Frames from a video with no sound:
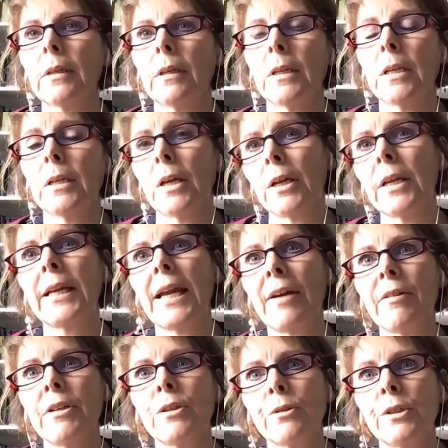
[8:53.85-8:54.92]
and I
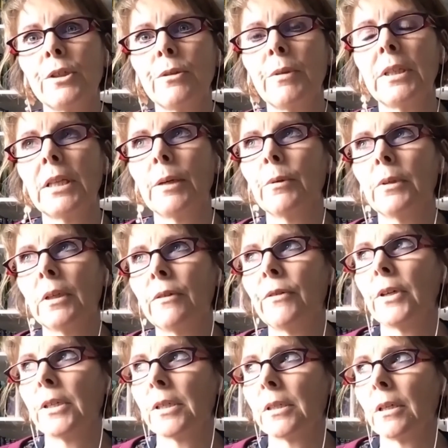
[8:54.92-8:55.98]
carried on doing that when I
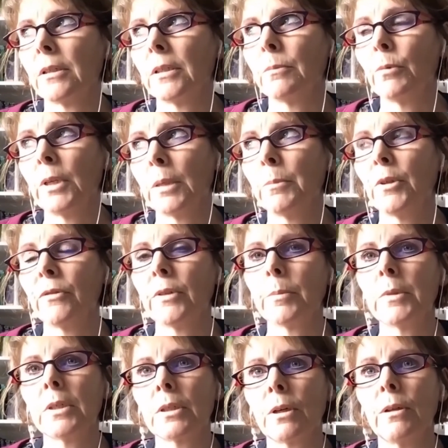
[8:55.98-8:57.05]
first started, when I moved up
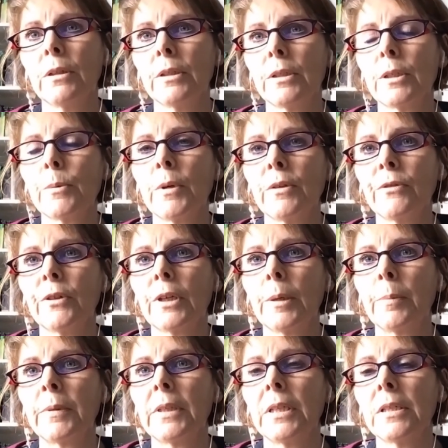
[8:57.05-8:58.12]
to Scotland as well for a
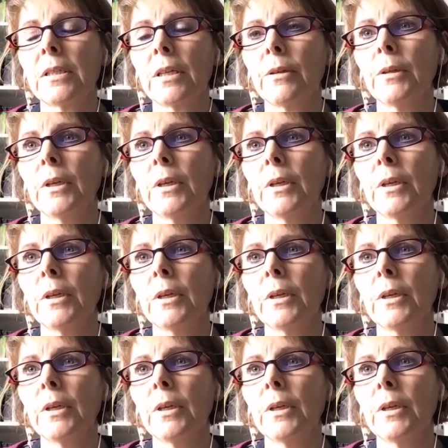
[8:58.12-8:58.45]
couple of years. So